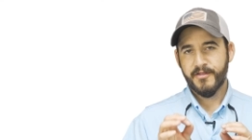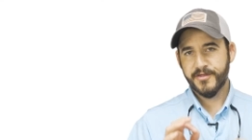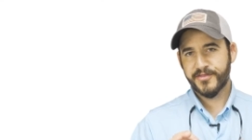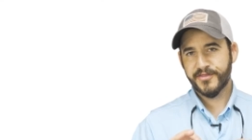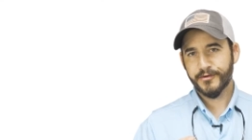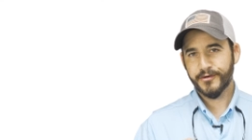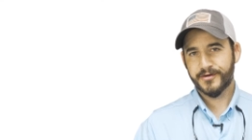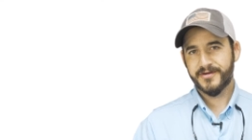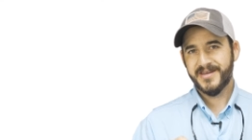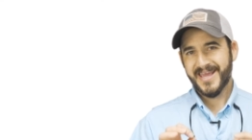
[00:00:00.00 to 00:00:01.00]
The
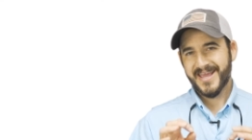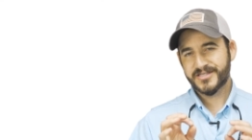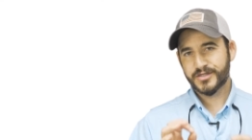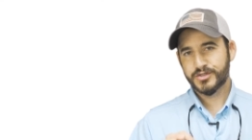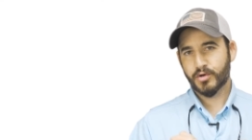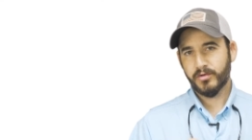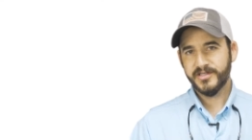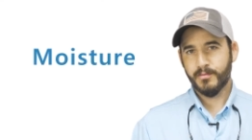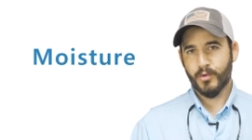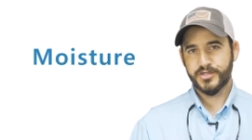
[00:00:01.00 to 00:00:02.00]
third is controlling
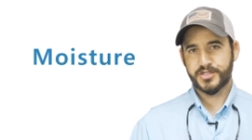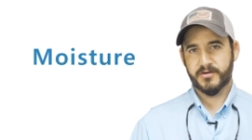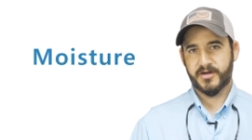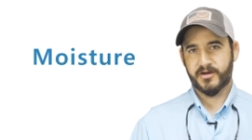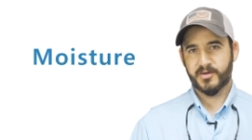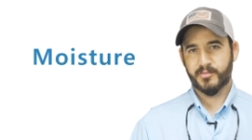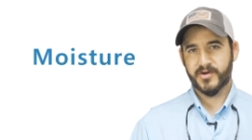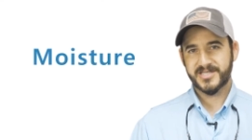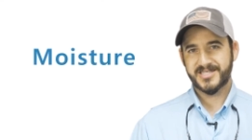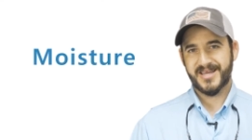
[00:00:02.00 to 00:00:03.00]
the moisture in our
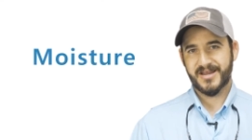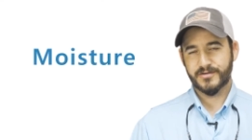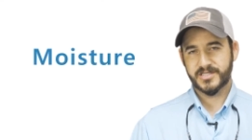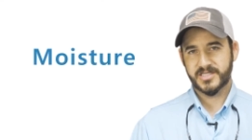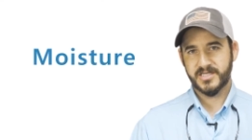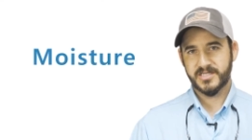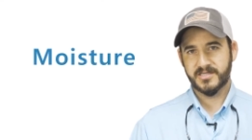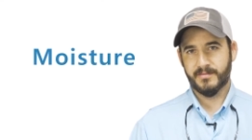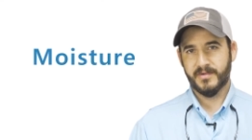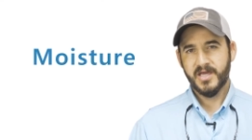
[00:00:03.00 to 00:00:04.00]
compressed air
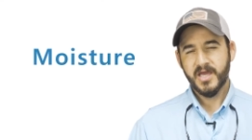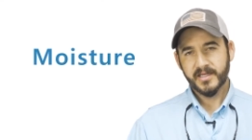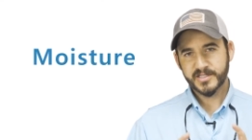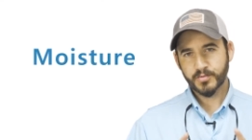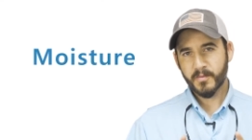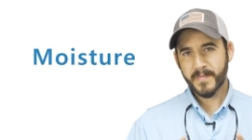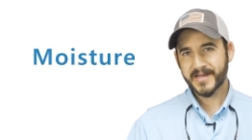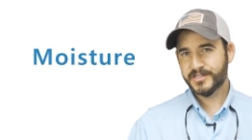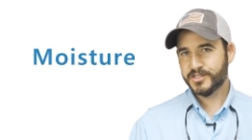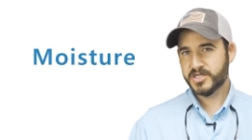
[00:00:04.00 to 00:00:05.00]
system. Let's walk
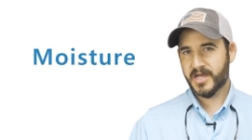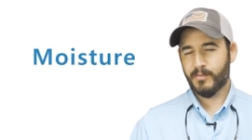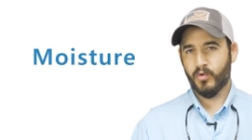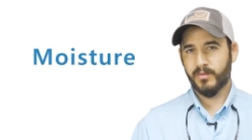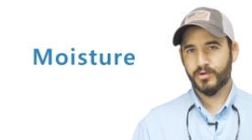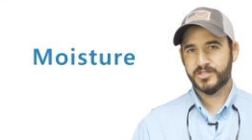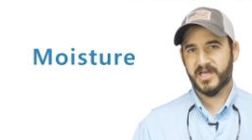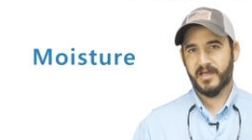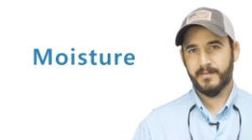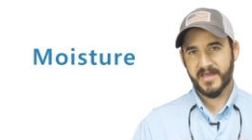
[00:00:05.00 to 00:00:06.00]
back to the shop one more
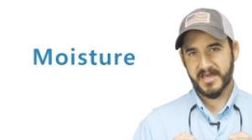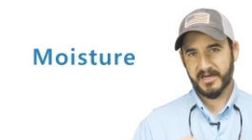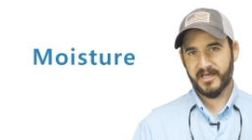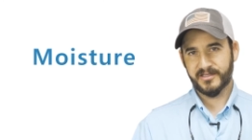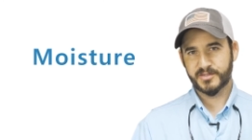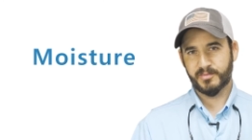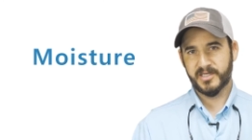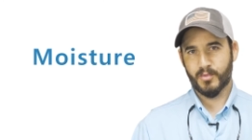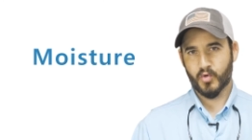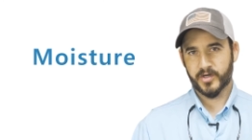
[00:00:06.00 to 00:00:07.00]
time and I'll
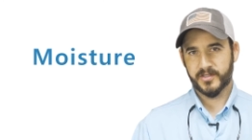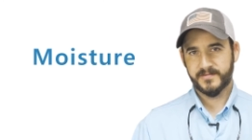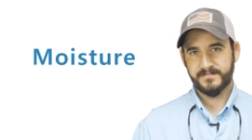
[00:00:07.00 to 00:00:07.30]
explain more.